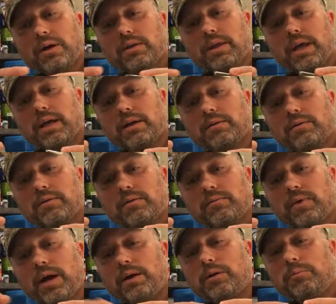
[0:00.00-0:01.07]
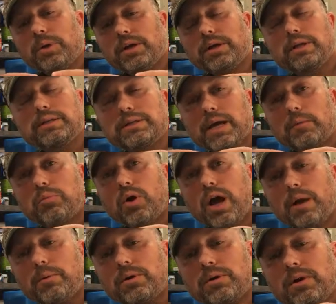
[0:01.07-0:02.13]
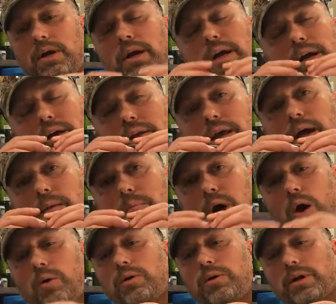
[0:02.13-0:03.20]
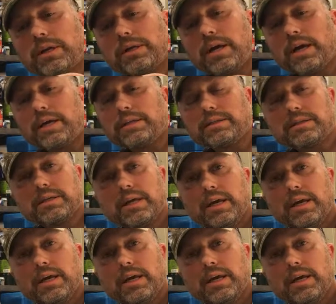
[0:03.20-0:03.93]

that firing pin hits that primer, that powder ignites,